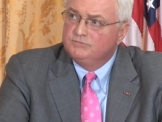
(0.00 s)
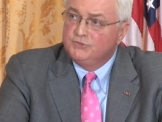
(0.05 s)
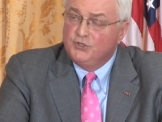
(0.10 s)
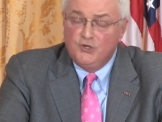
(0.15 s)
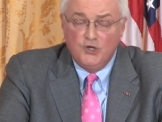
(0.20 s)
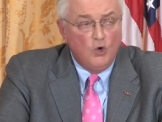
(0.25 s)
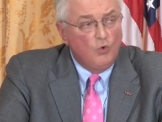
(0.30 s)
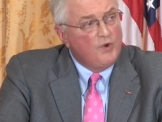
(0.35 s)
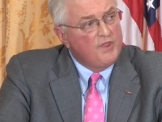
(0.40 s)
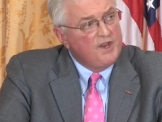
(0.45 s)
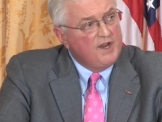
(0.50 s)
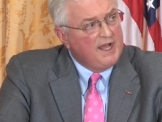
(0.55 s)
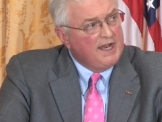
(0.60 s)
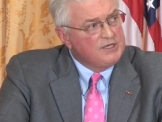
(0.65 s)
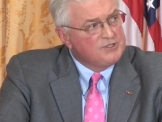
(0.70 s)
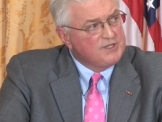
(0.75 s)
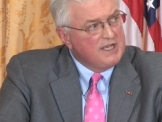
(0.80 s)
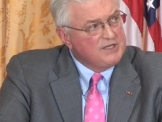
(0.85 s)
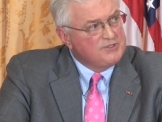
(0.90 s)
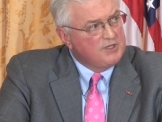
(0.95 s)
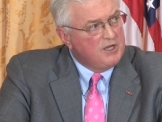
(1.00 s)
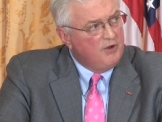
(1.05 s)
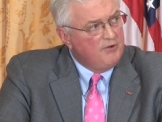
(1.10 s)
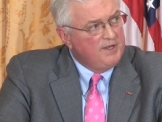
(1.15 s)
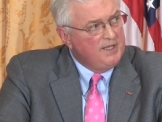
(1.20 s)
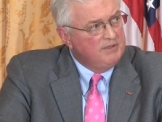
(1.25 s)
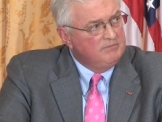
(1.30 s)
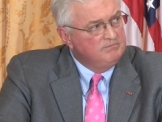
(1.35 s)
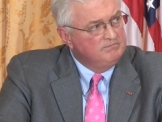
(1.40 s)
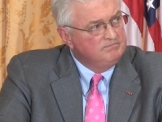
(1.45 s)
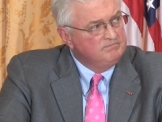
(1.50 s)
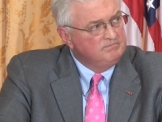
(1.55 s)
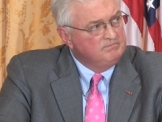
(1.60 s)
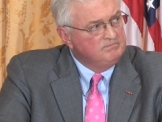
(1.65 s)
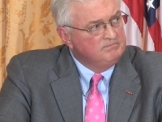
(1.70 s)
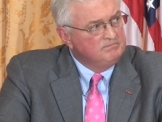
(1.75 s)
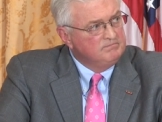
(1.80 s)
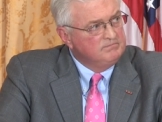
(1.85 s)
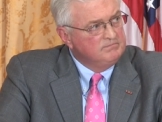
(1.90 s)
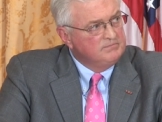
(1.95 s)
Do you know where the United States caught him?
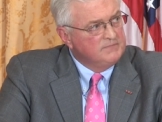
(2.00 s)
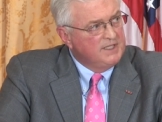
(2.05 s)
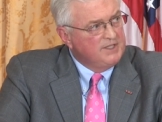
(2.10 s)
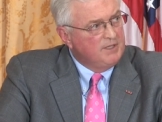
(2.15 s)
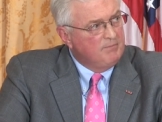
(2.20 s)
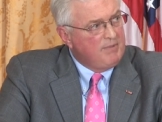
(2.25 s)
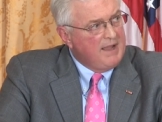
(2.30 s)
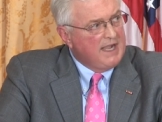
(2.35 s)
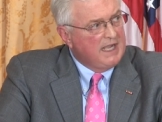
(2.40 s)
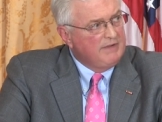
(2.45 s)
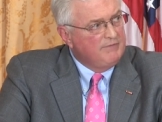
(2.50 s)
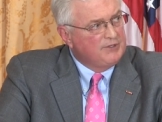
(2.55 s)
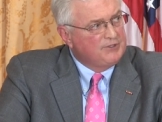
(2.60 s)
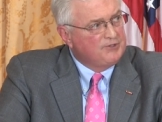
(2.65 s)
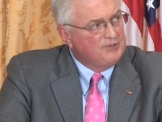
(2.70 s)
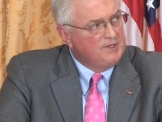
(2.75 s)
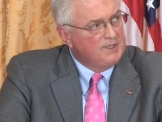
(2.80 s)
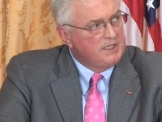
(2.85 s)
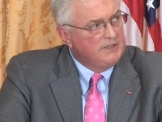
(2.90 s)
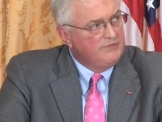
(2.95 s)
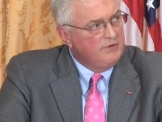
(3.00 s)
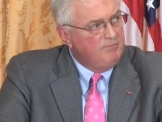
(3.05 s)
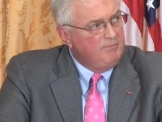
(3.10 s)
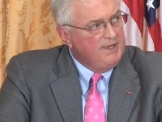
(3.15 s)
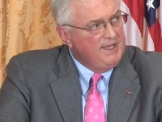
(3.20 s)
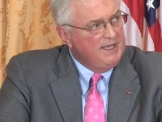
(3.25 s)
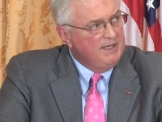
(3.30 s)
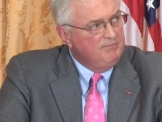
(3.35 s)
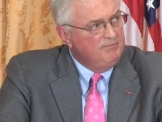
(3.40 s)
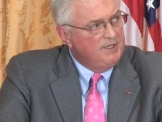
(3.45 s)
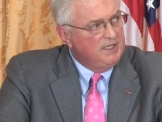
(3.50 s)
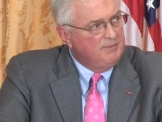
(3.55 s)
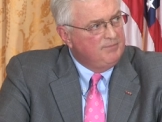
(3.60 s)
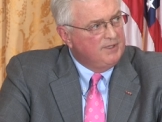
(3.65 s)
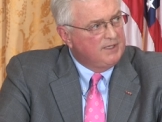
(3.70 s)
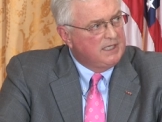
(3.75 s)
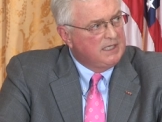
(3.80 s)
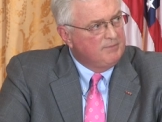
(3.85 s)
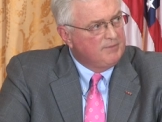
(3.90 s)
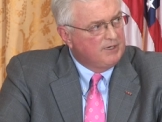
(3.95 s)
In the back of a trunk of a
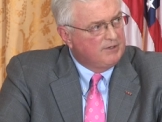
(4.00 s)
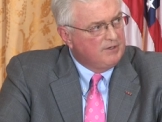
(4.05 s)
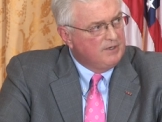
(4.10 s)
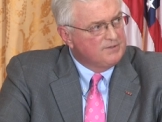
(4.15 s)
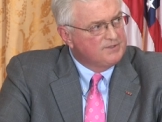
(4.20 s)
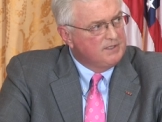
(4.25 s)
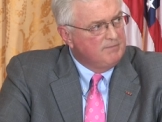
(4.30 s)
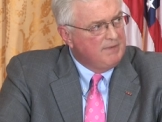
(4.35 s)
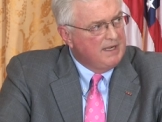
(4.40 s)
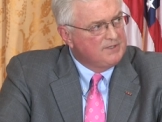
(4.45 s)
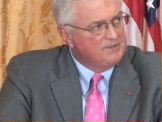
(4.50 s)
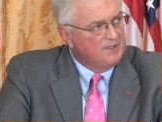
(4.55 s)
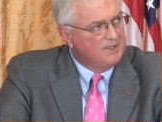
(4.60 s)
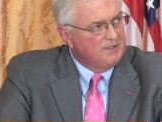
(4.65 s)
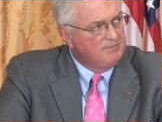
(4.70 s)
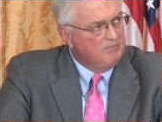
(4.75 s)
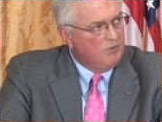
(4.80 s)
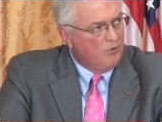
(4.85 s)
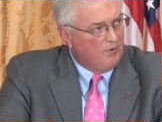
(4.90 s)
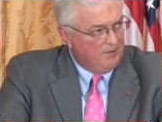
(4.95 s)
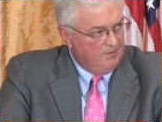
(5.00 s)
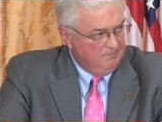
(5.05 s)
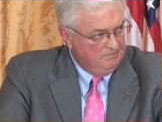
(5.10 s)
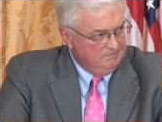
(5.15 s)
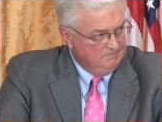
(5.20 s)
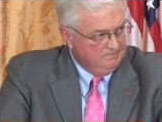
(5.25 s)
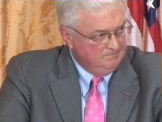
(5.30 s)
BMW coming across the Mexican border.